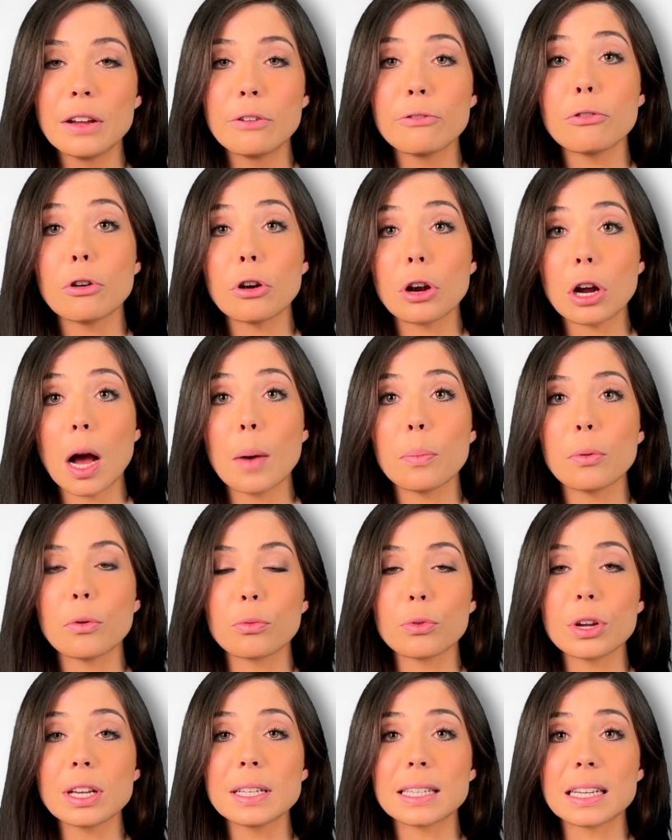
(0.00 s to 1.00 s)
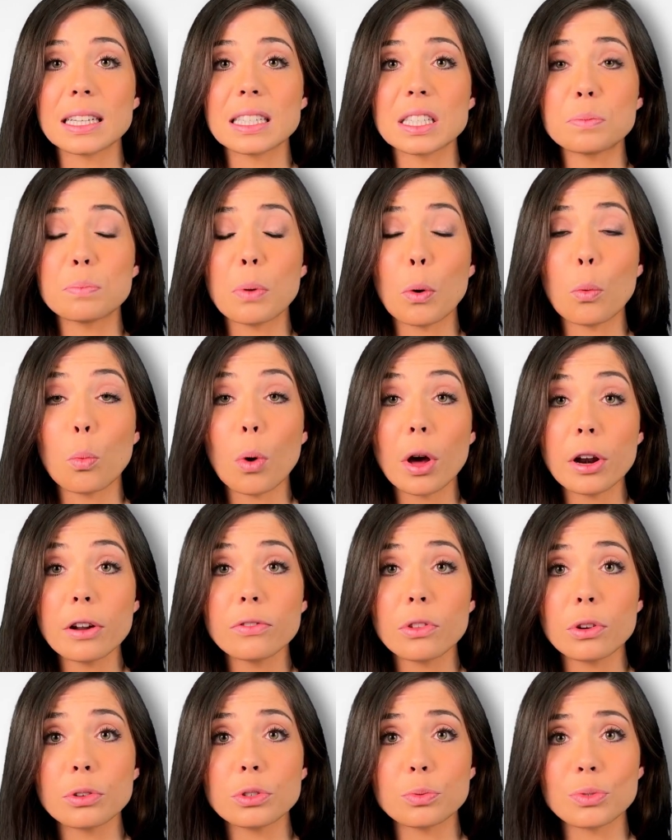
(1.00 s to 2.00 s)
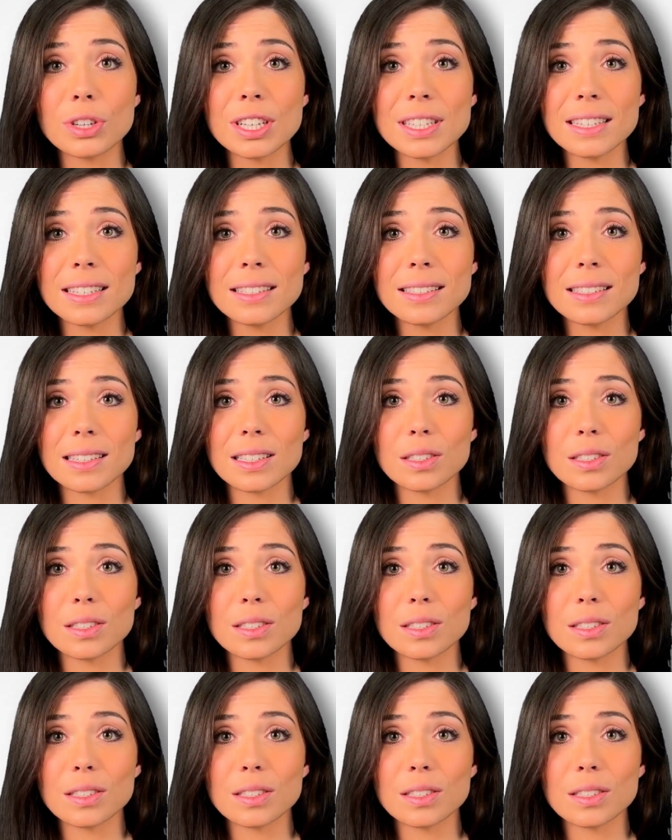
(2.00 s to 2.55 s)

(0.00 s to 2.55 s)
for a couple reasons, but one of those reasons